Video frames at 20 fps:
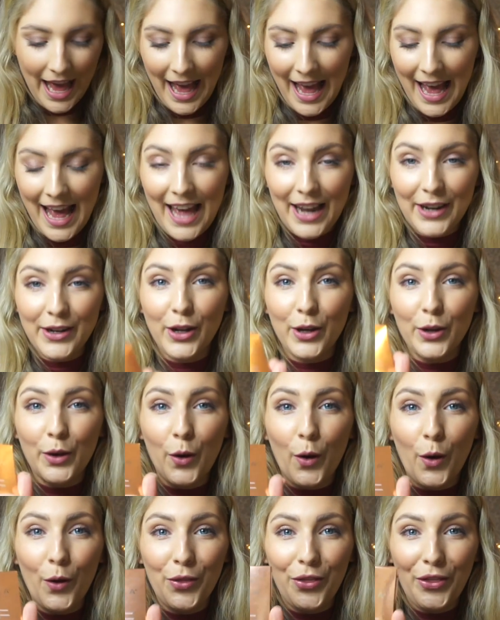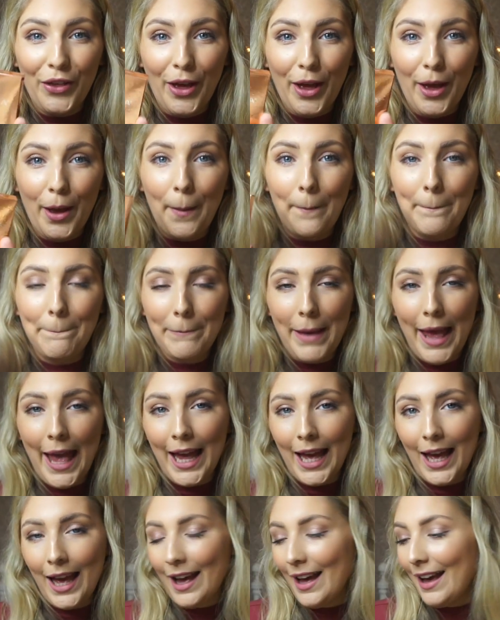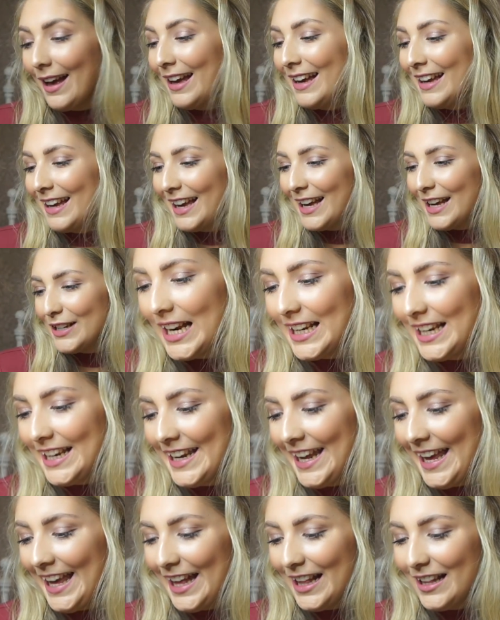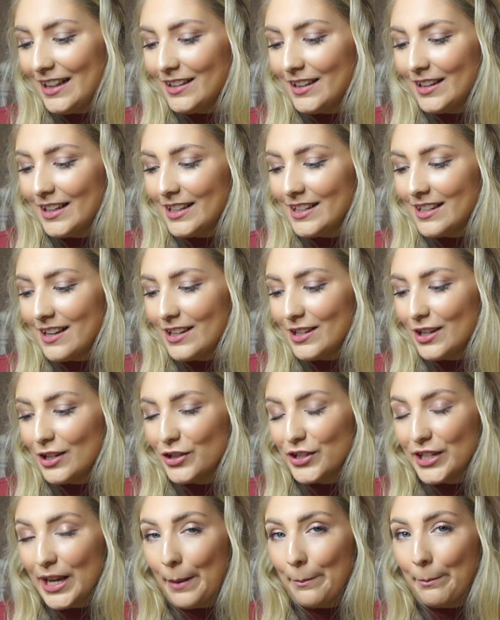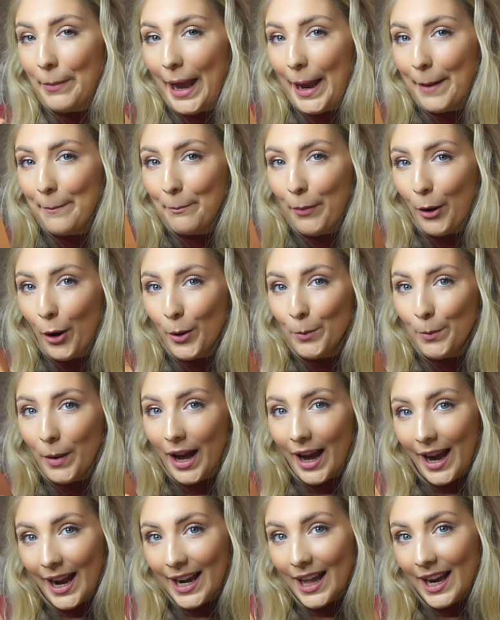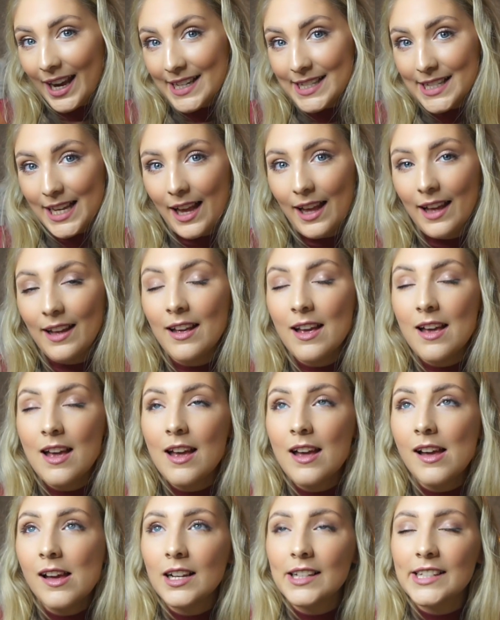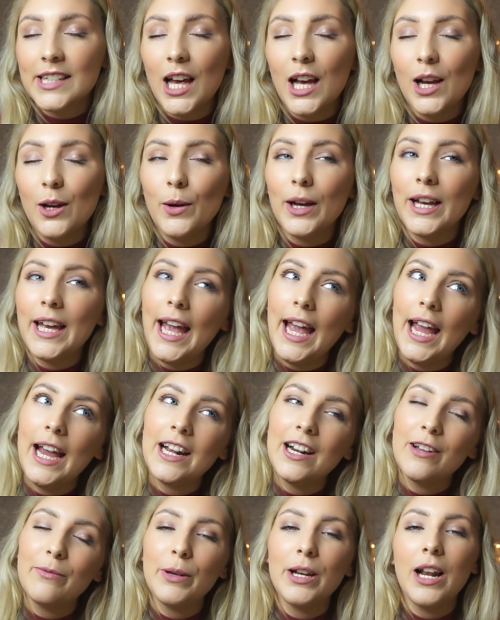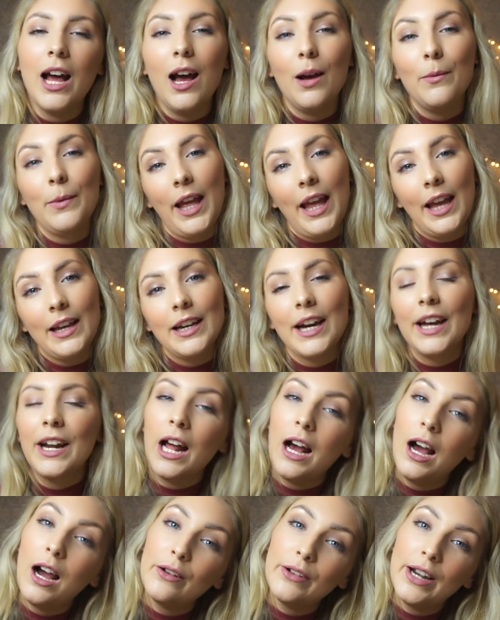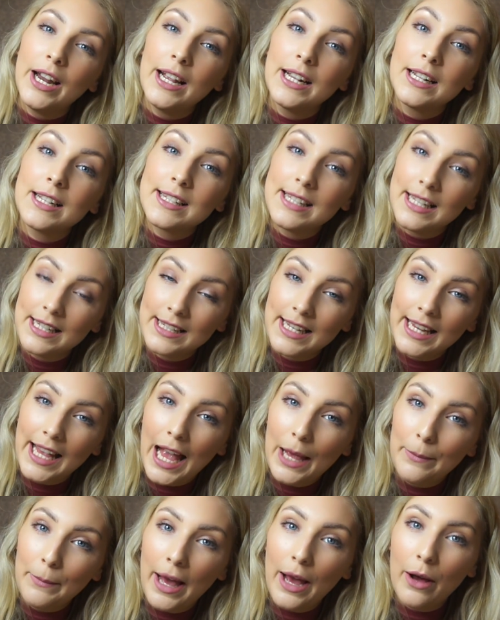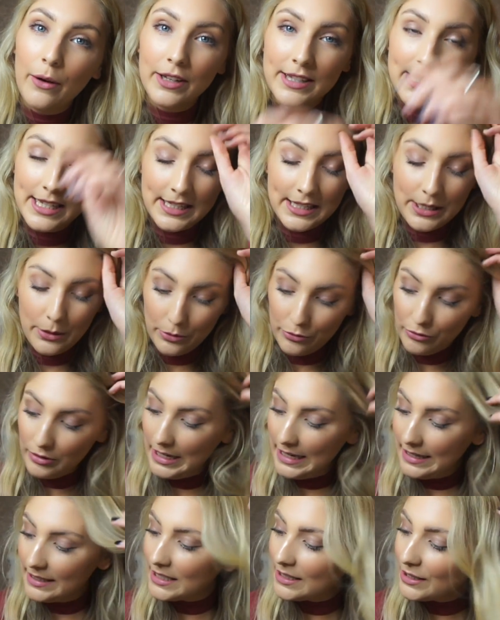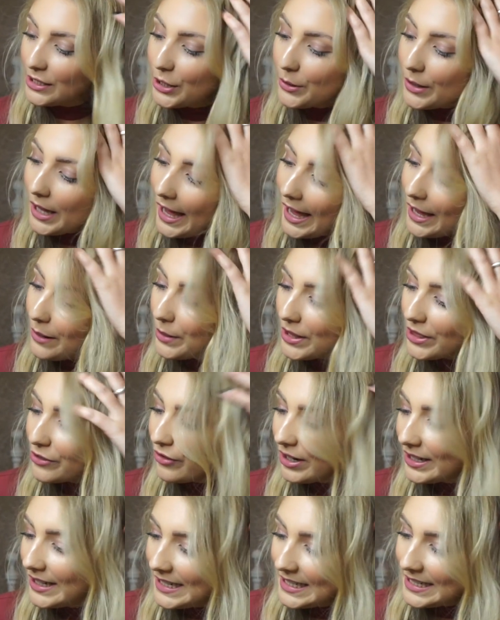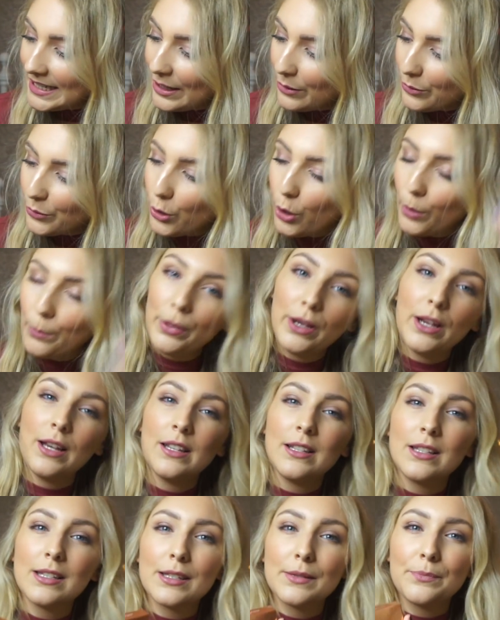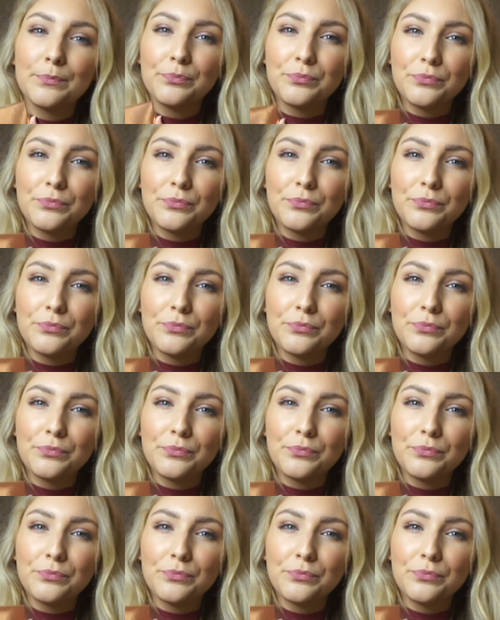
and got the Becca Hill Champagne Pop Highlighter. So again, I've been umming and ahhing since it came out and since it was released in the UK whether I needed it or not, because